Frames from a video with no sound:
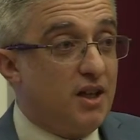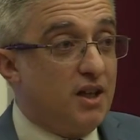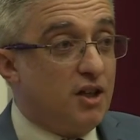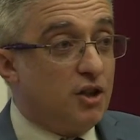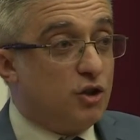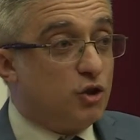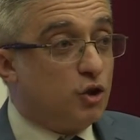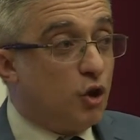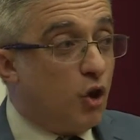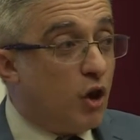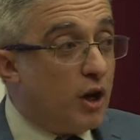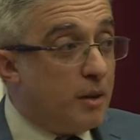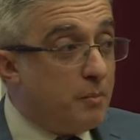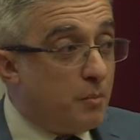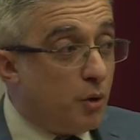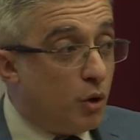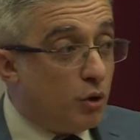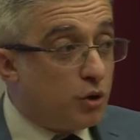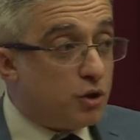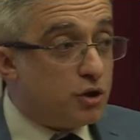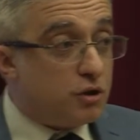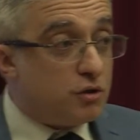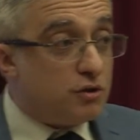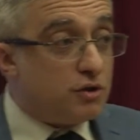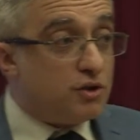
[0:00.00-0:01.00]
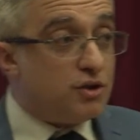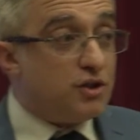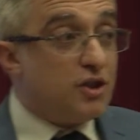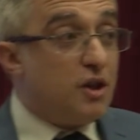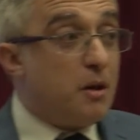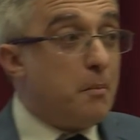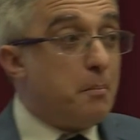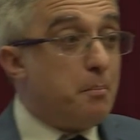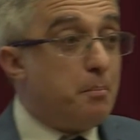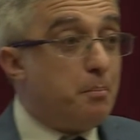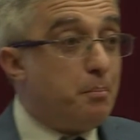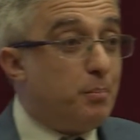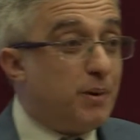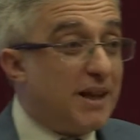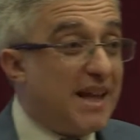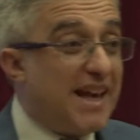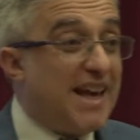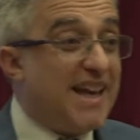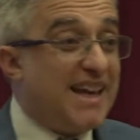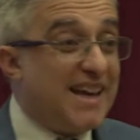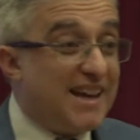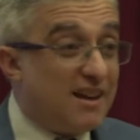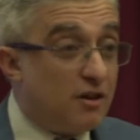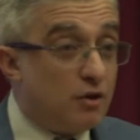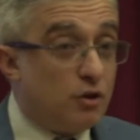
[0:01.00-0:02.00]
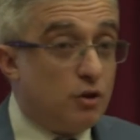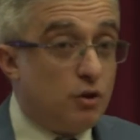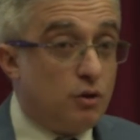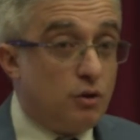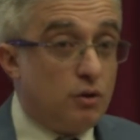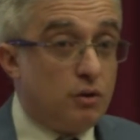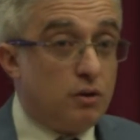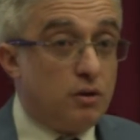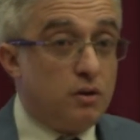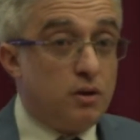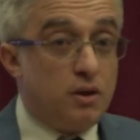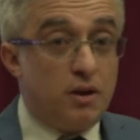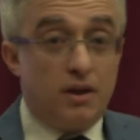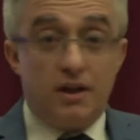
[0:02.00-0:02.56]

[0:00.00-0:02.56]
So emotions play a role,